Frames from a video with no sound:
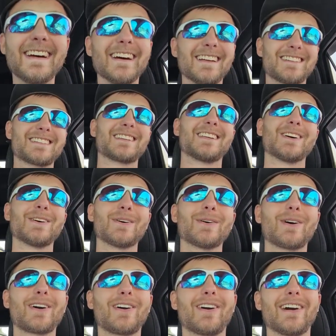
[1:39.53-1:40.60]
So,
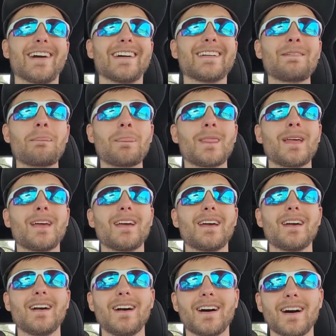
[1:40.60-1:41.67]
all right.
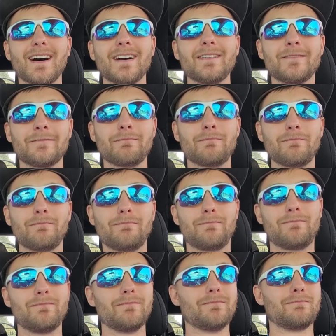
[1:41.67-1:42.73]
I've
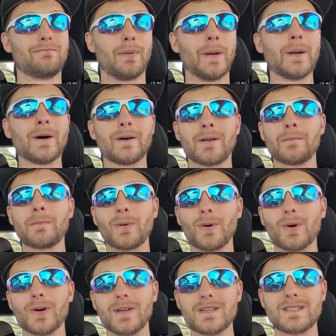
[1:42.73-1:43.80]
been
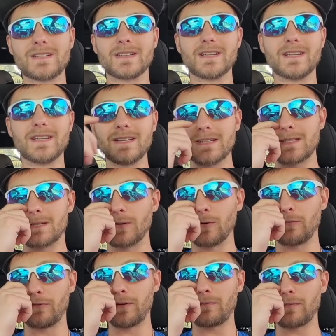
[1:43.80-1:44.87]
unemployed since
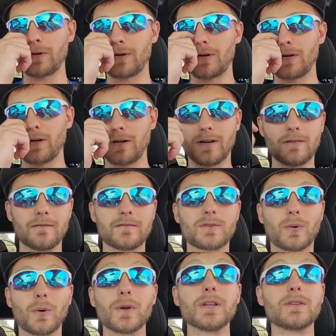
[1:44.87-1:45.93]
November of
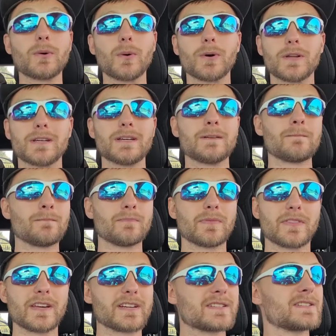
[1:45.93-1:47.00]
2020,
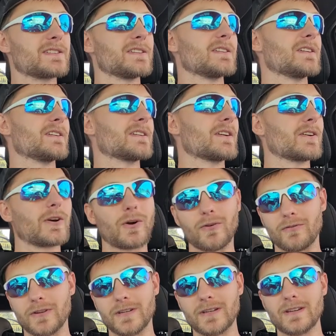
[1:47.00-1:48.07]
thanks to
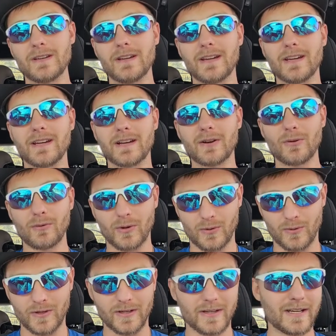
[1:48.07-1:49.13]
COVID and
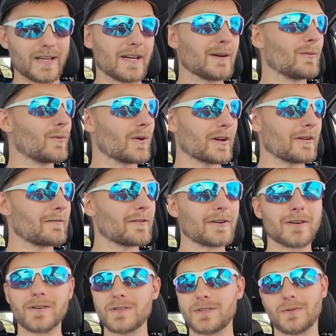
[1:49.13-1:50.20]
Corona and whatever
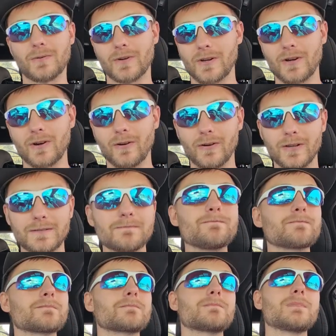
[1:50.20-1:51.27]
else you want to call it.
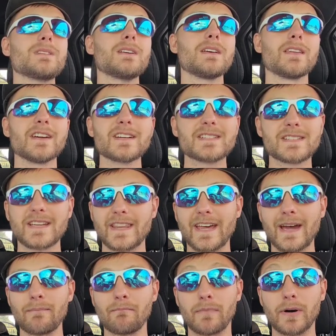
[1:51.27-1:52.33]
Thanks to
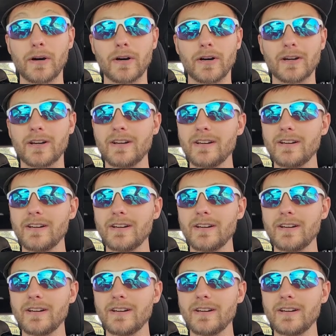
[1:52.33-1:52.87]
that bug.